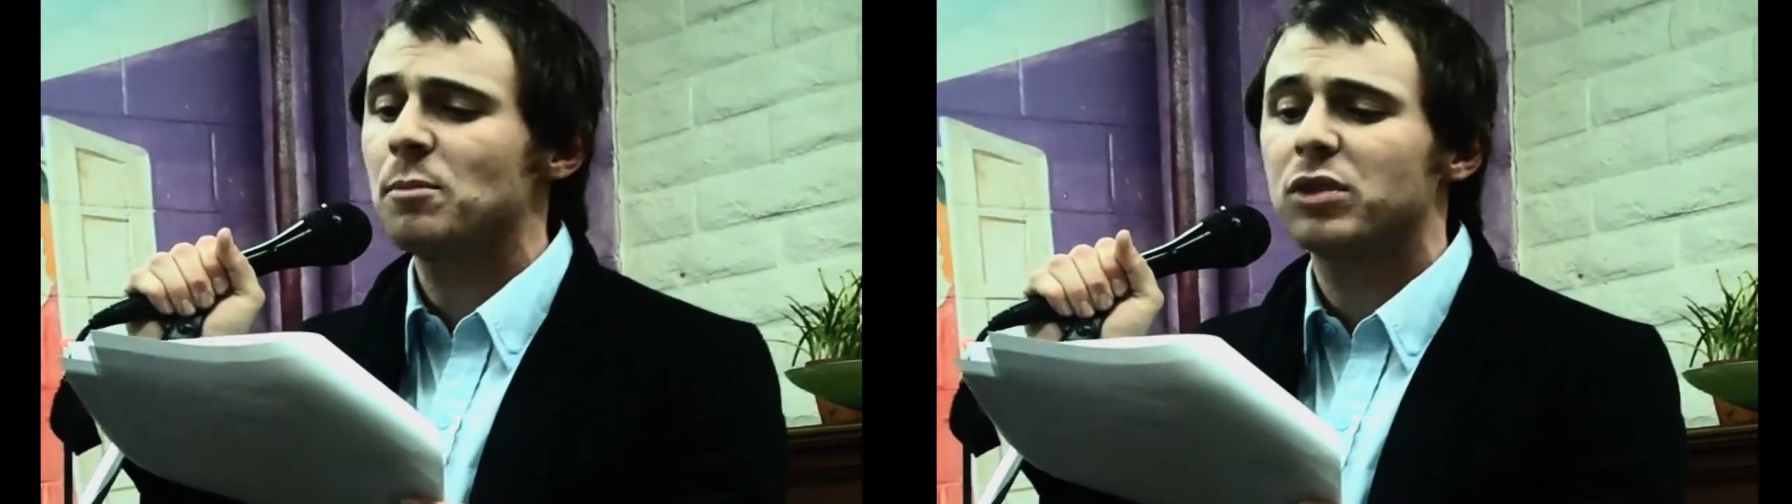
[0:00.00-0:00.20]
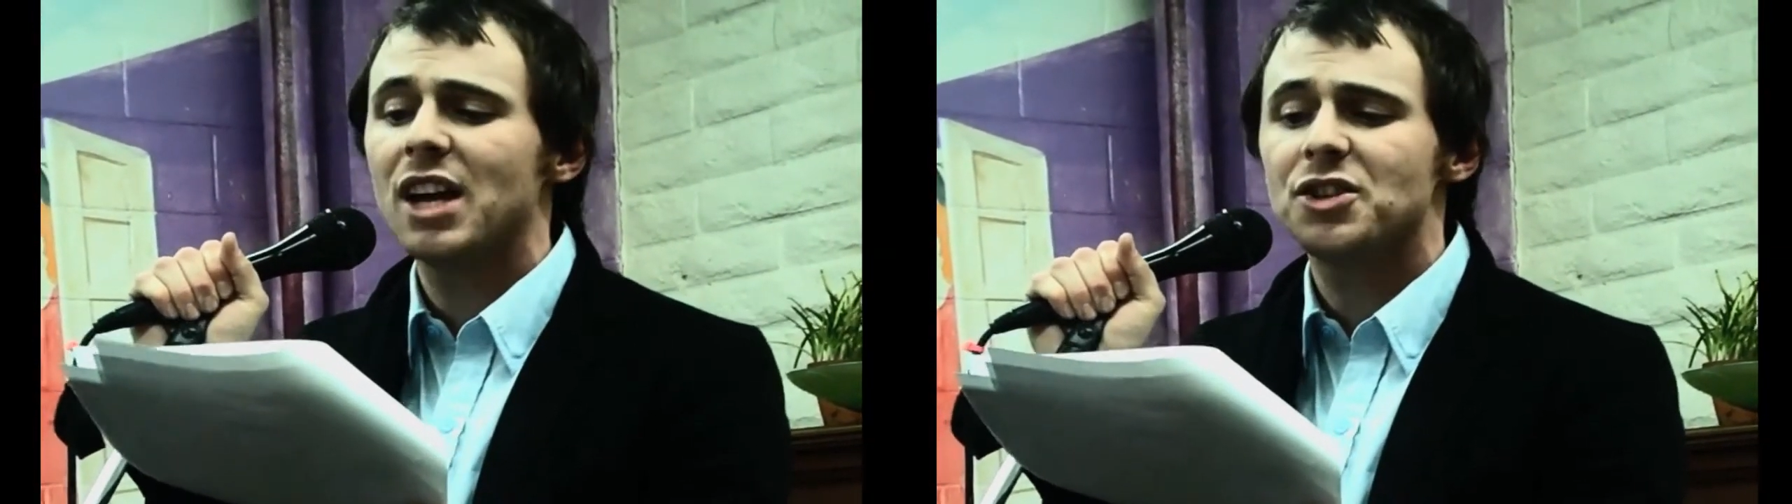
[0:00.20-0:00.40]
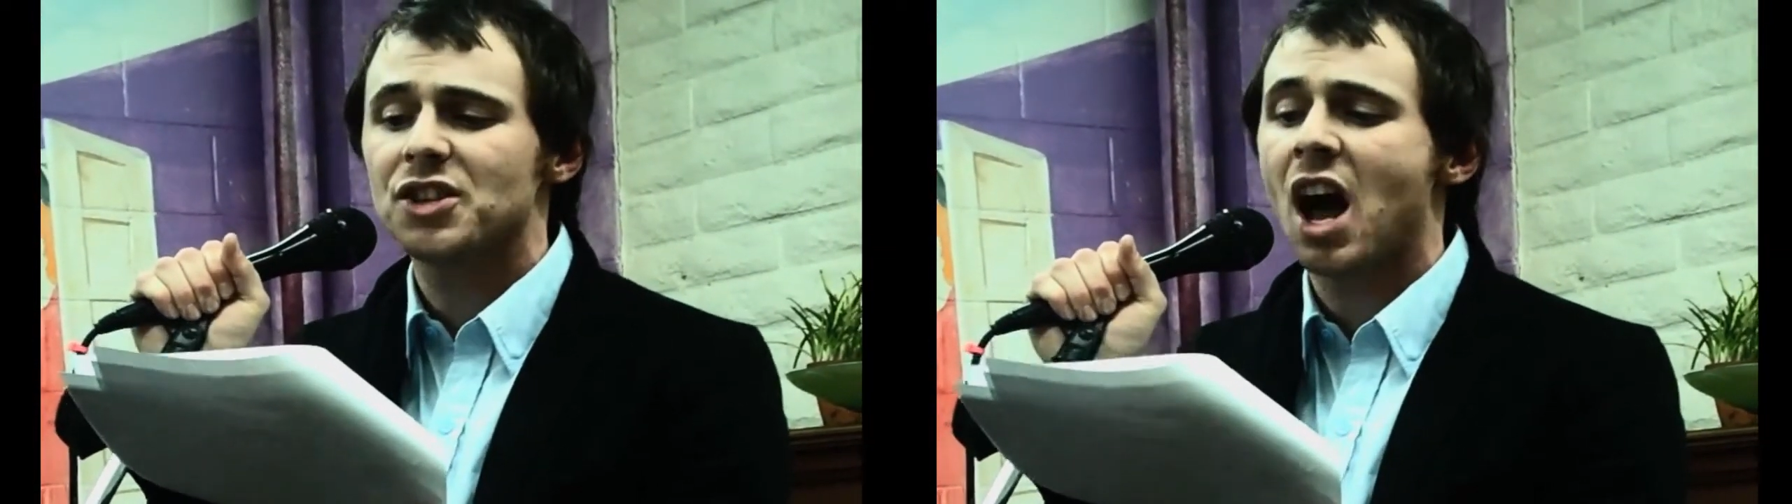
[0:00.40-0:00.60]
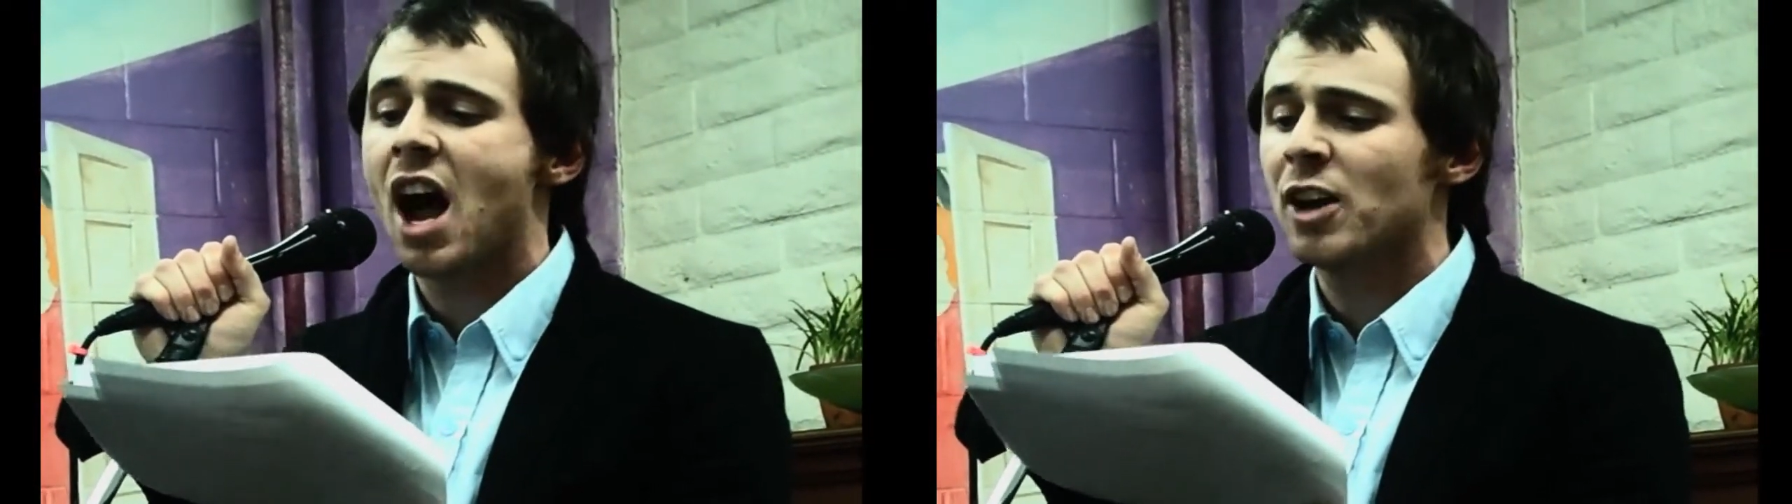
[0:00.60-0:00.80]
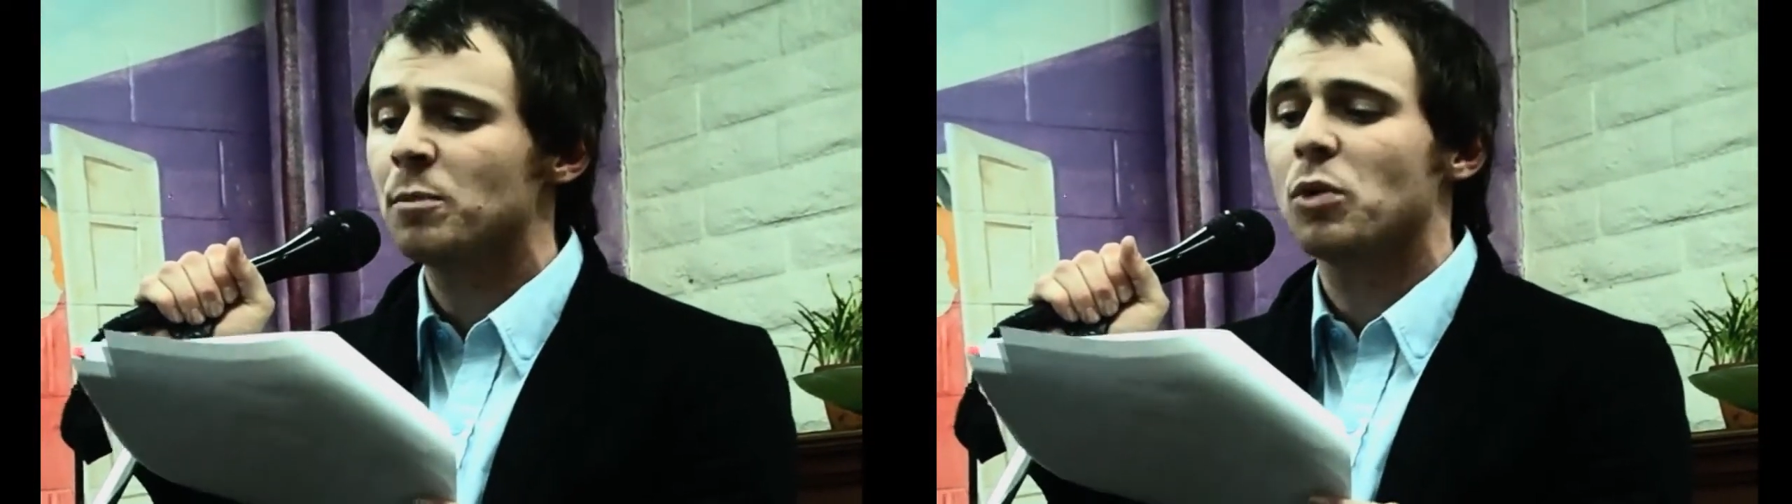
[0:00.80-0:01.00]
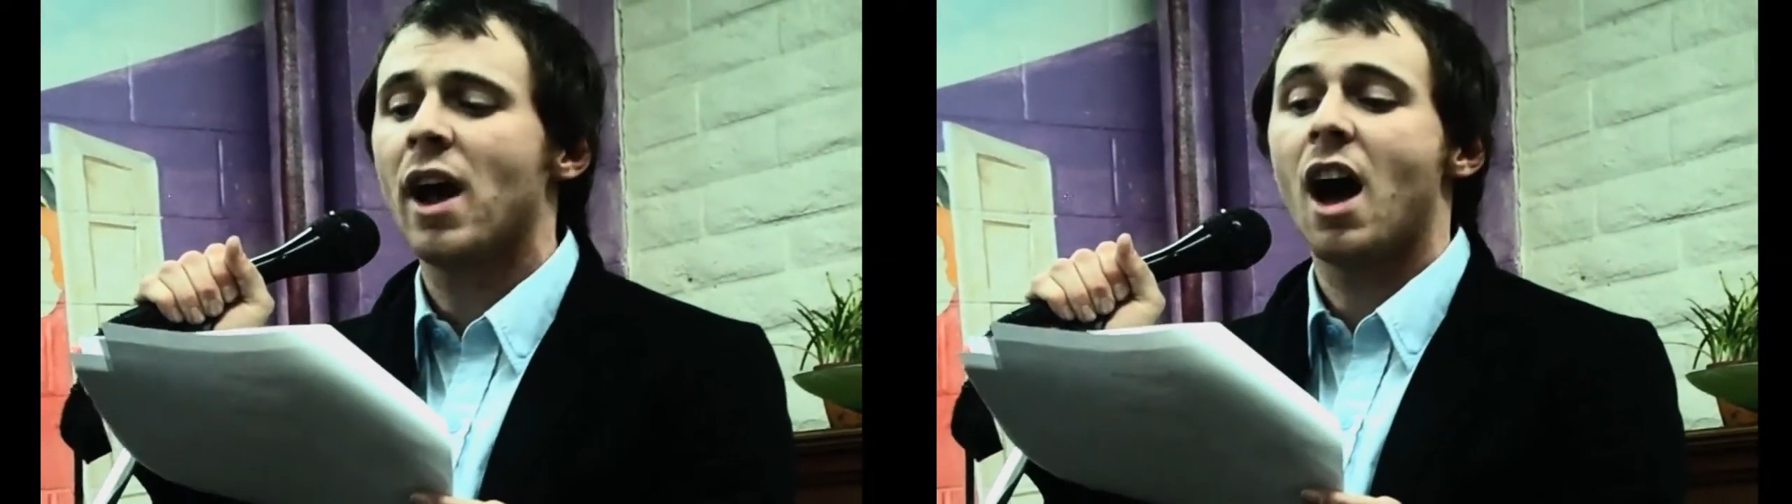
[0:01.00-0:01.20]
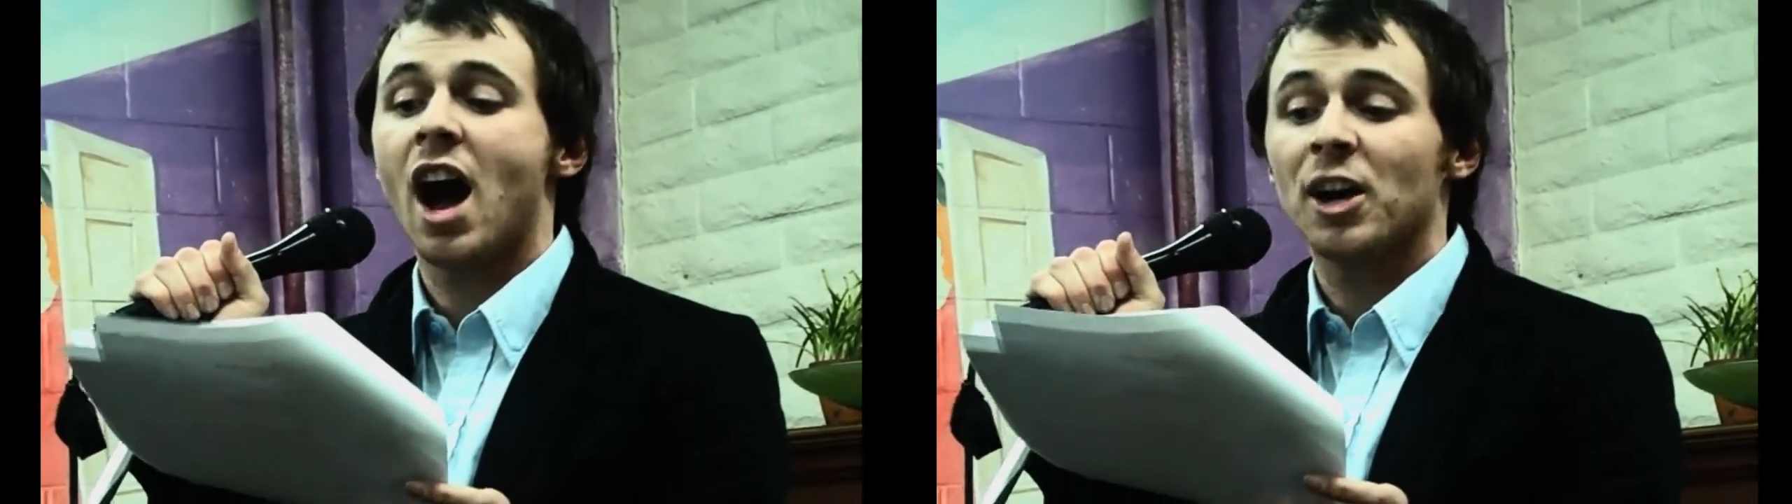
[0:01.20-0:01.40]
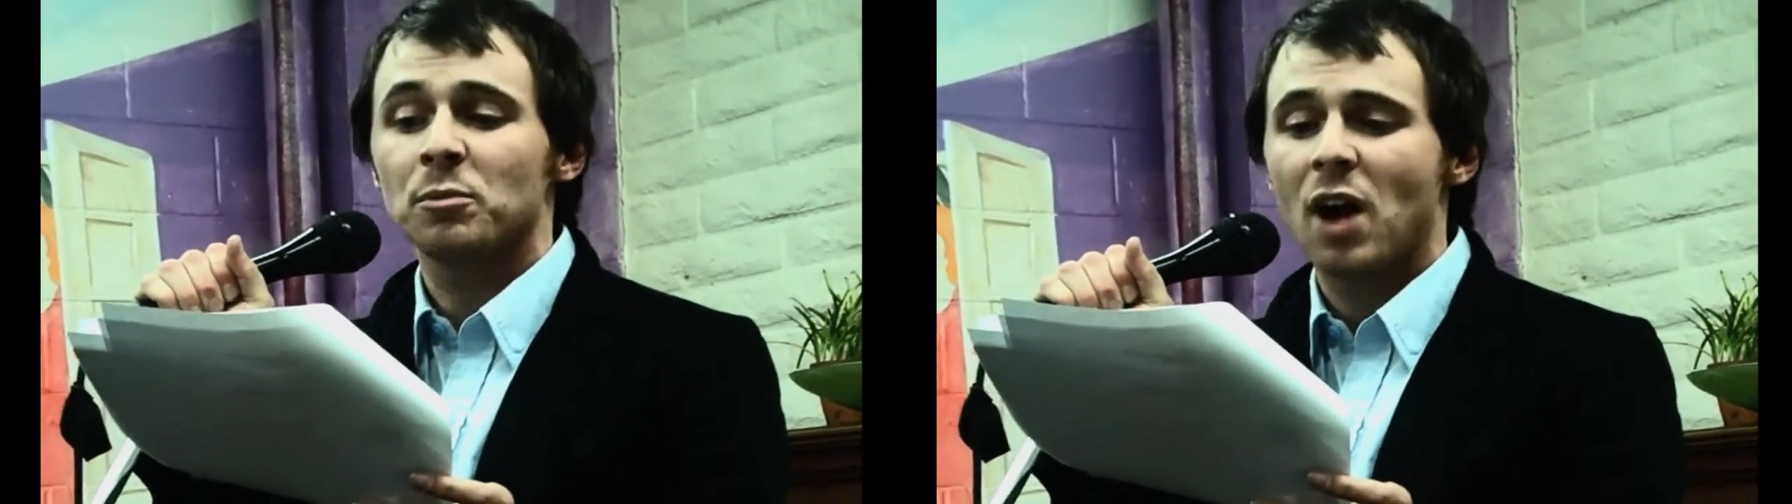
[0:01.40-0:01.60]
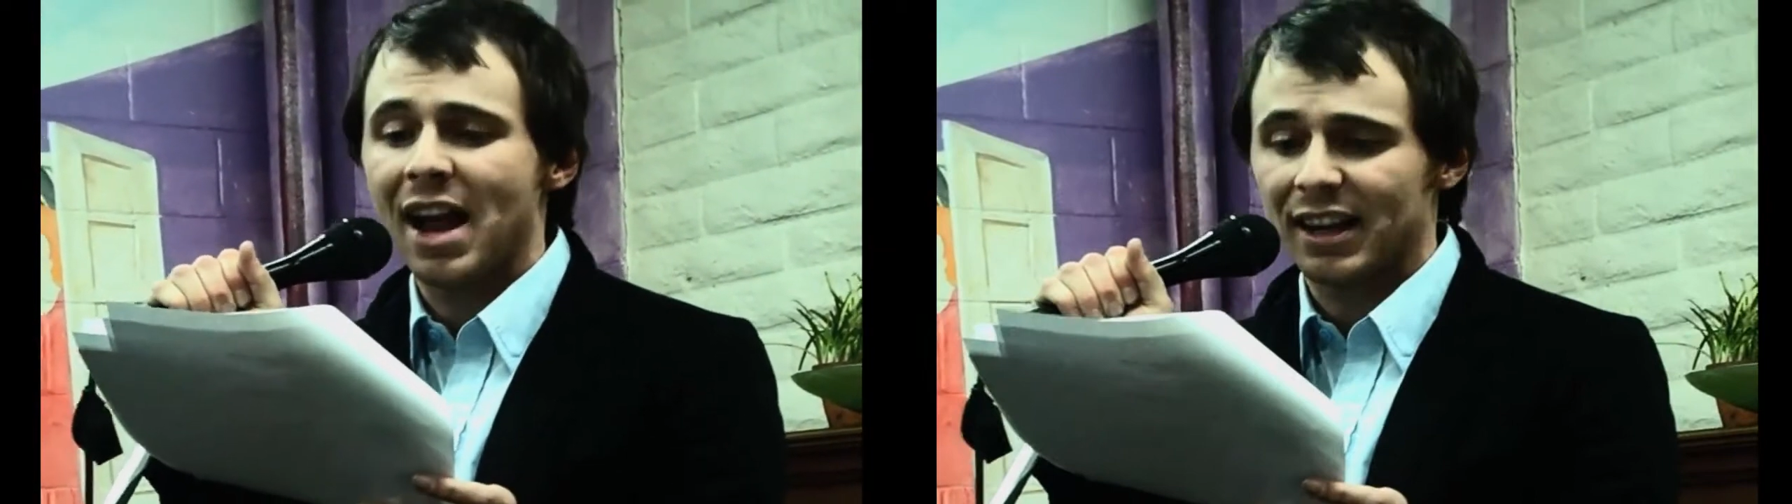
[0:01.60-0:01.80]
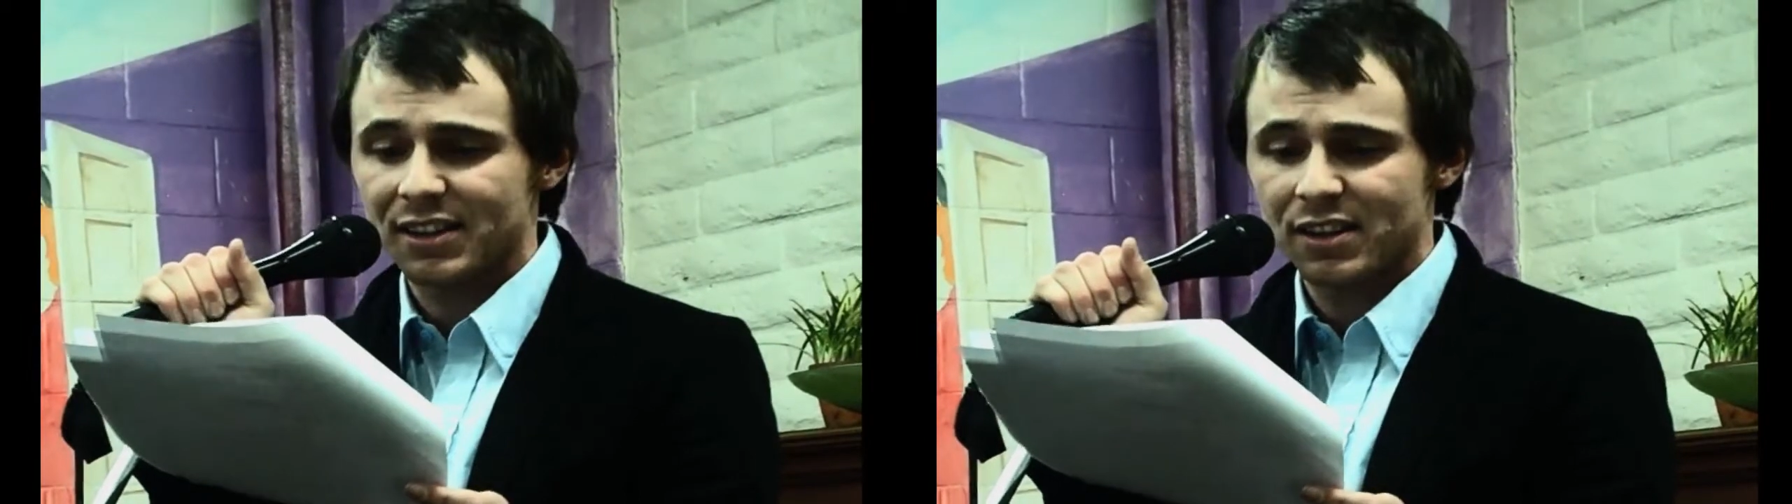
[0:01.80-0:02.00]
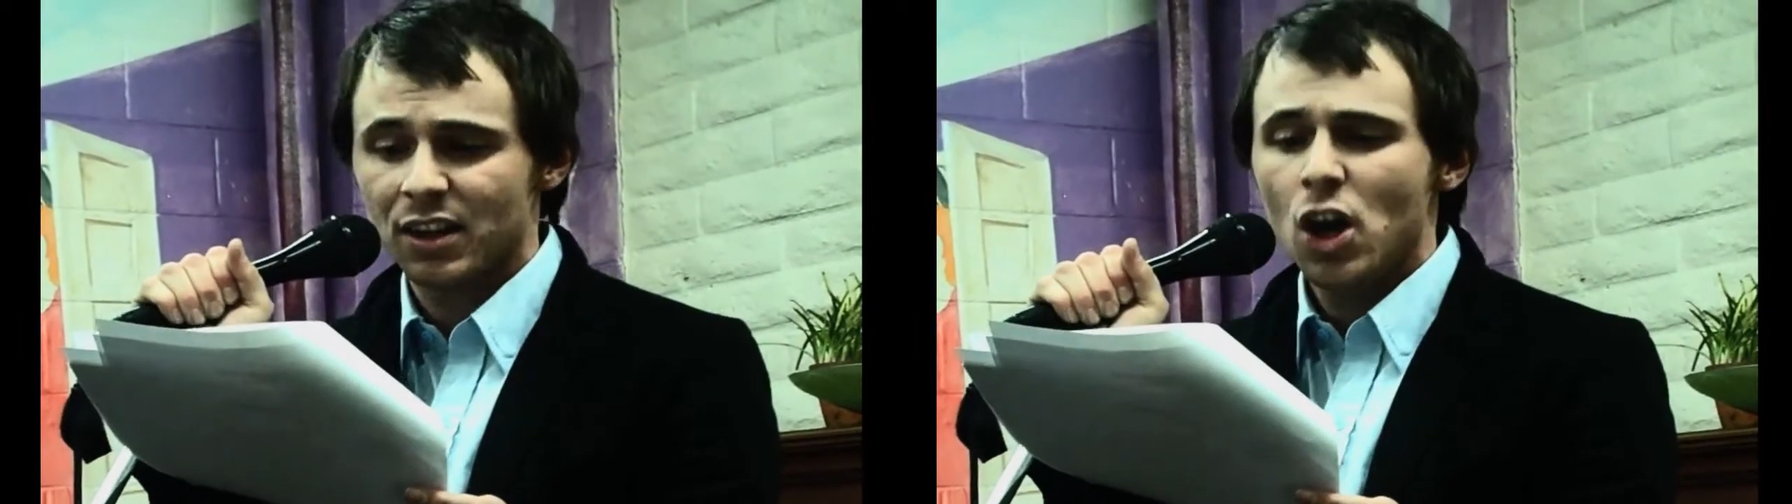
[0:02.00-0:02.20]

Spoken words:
pledges of iron brackets.